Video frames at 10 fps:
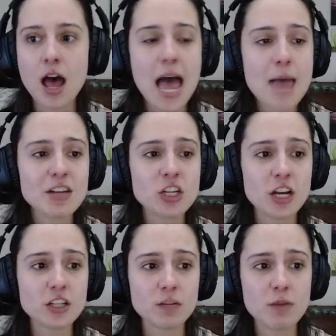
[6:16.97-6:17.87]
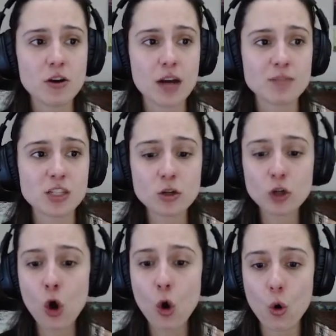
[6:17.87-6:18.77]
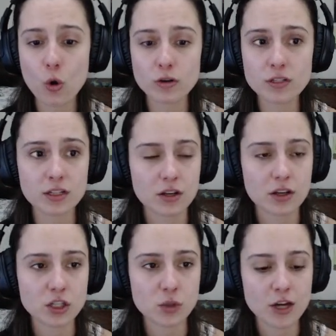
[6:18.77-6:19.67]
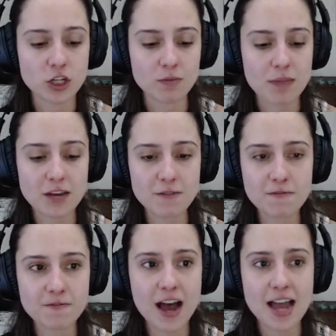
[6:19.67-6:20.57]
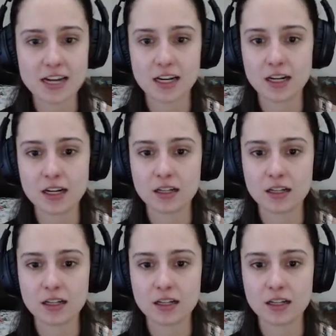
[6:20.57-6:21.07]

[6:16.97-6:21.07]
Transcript: I'm in shelter mode! I'm still cold, so I should make a fire.